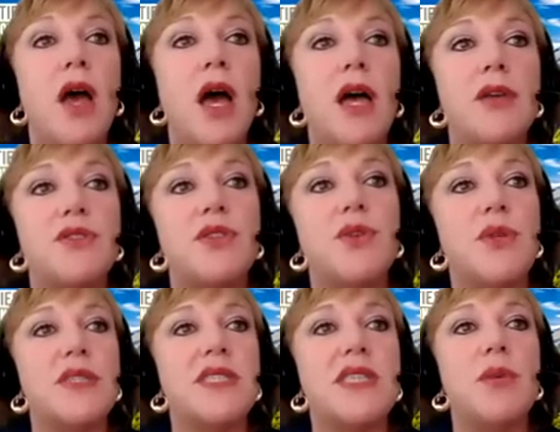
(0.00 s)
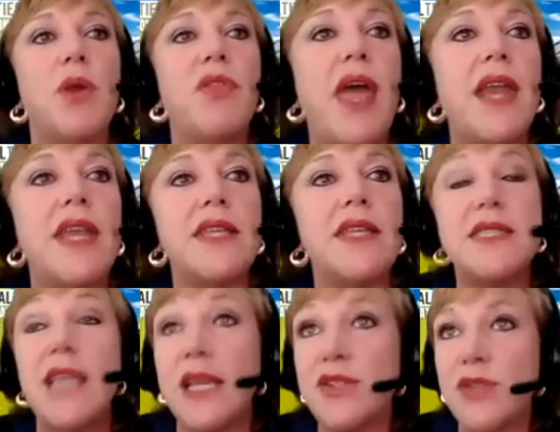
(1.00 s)
Uh, so you can see where that is. That's
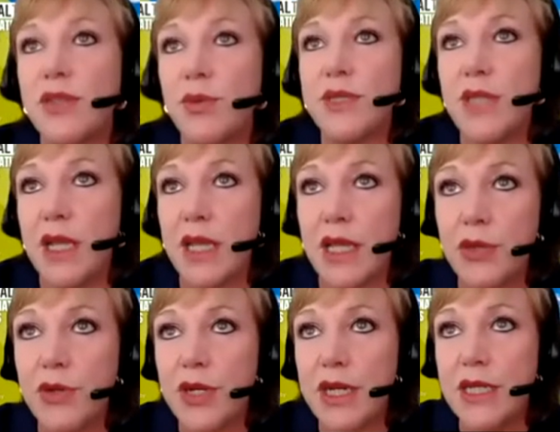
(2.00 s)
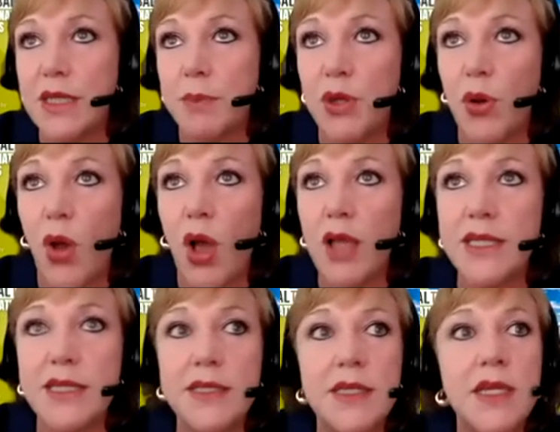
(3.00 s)
actually the reason I included it is up near
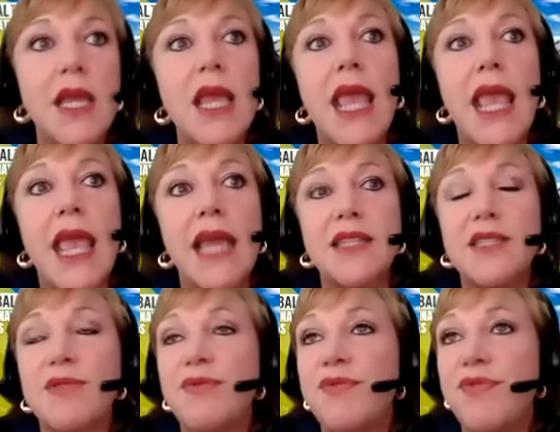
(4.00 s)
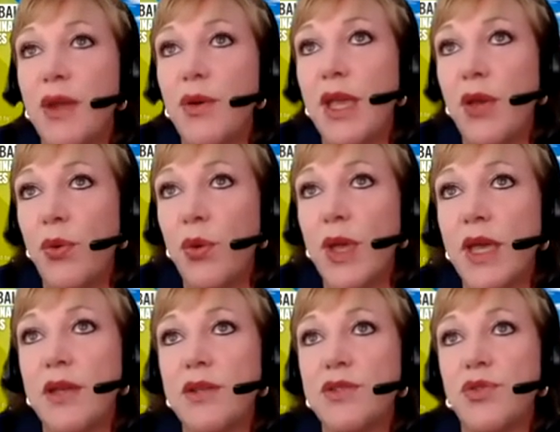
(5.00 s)
Auckland and it's a very
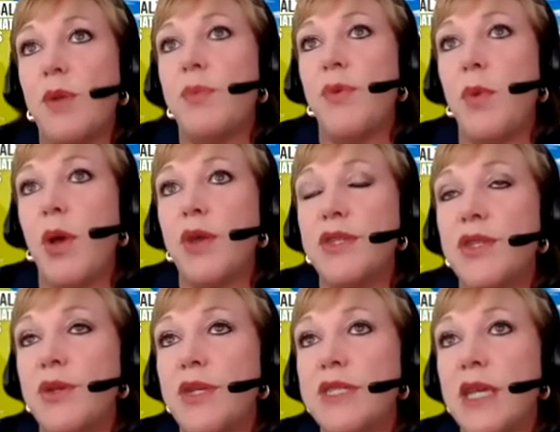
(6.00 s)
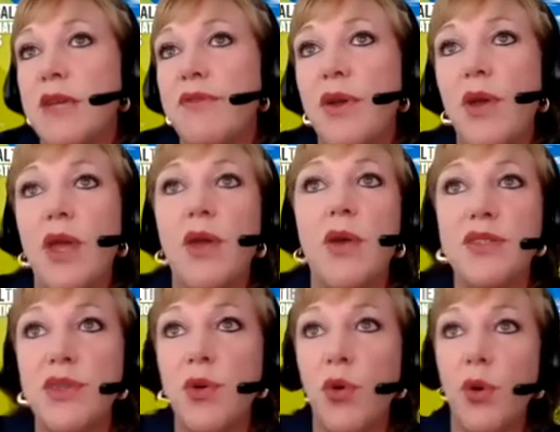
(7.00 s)
quick trip from Auckland. You can take a ferry across
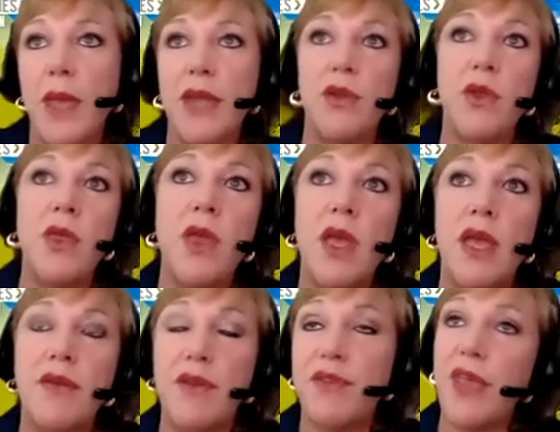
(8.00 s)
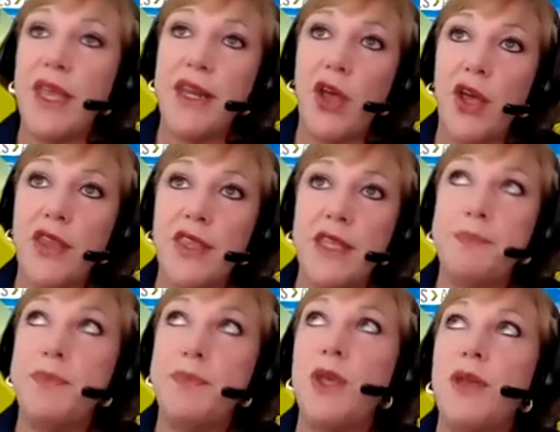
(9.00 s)
the Coromandel. If you fly into Auckland,
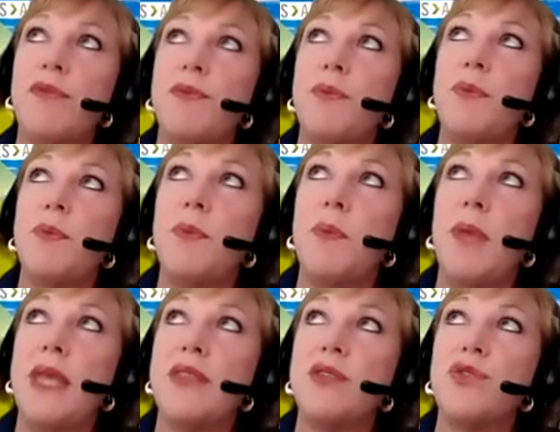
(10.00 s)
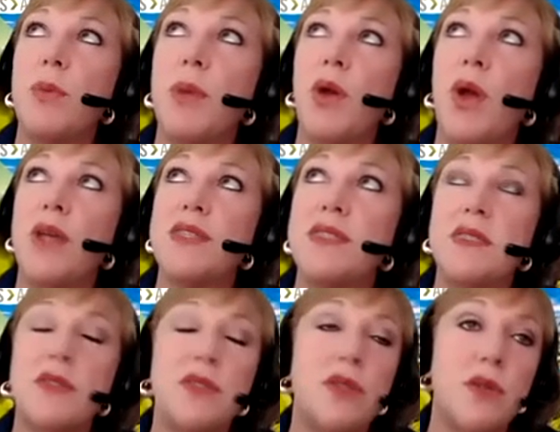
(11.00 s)
you can make the trip across
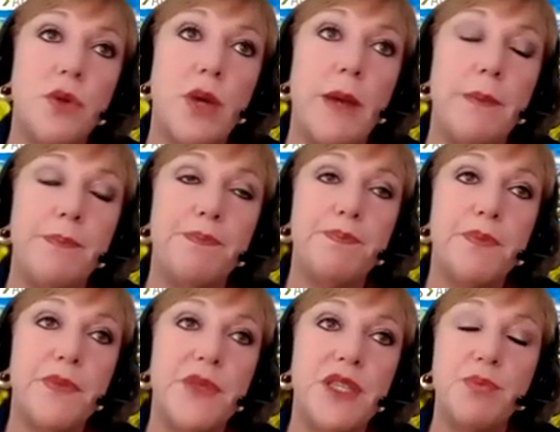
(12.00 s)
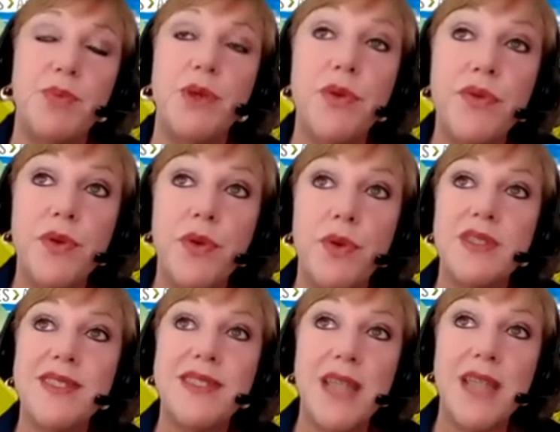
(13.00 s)
to um, this beautiful,
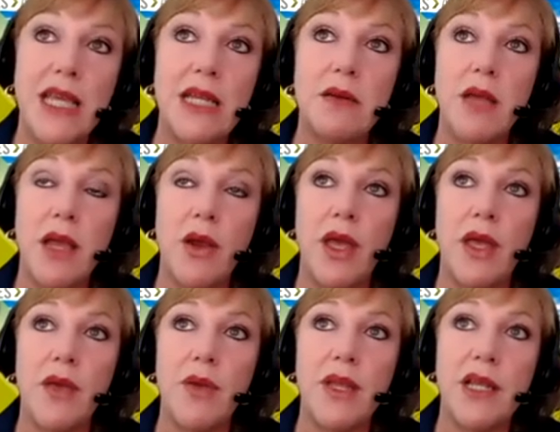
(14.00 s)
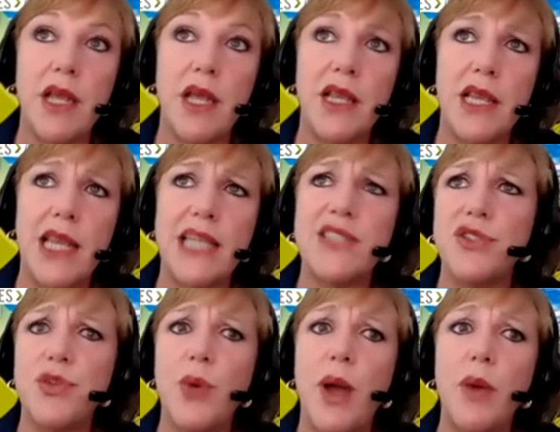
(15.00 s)
stunning area in uh, less than
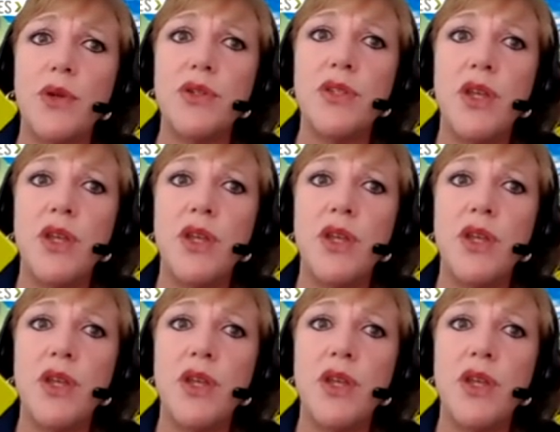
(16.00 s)
two hours.